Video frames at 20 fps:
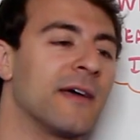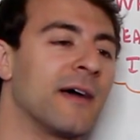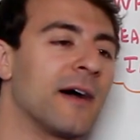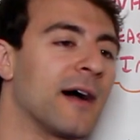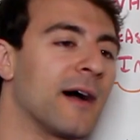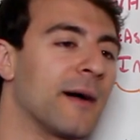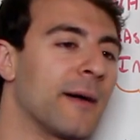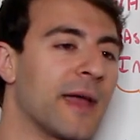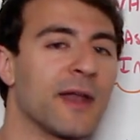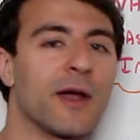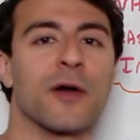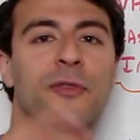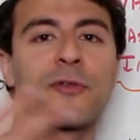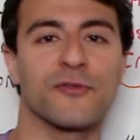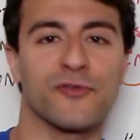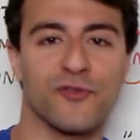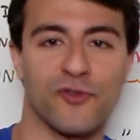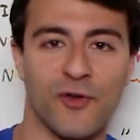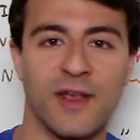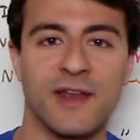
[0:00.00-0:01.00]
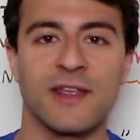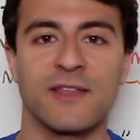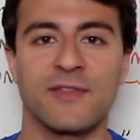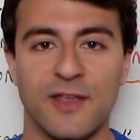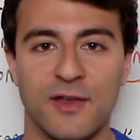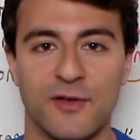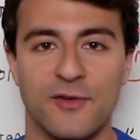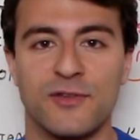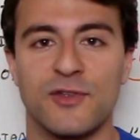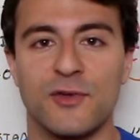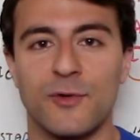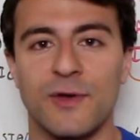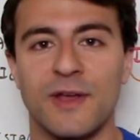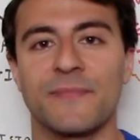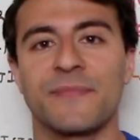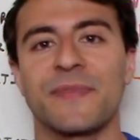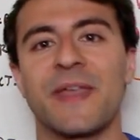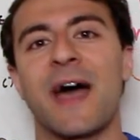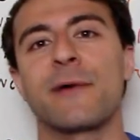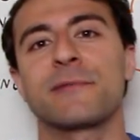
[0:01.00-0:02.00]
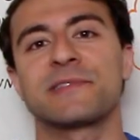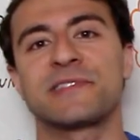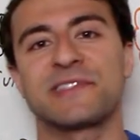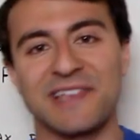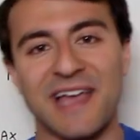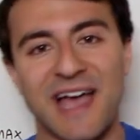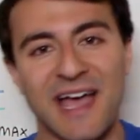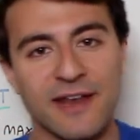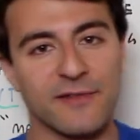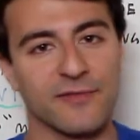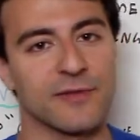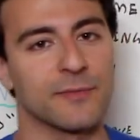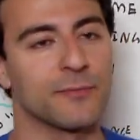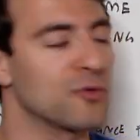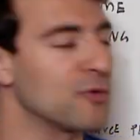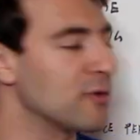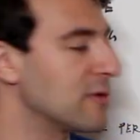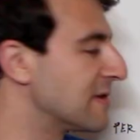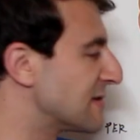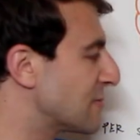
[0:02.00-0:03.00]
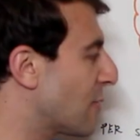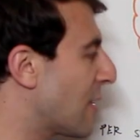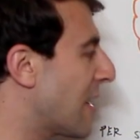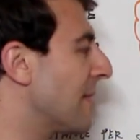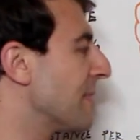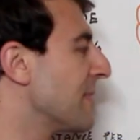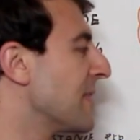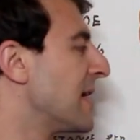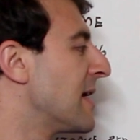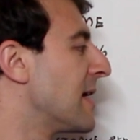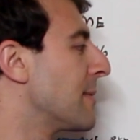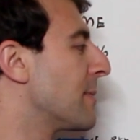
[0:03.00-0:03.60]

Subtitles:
and other training that you're doing outside of the pool as well.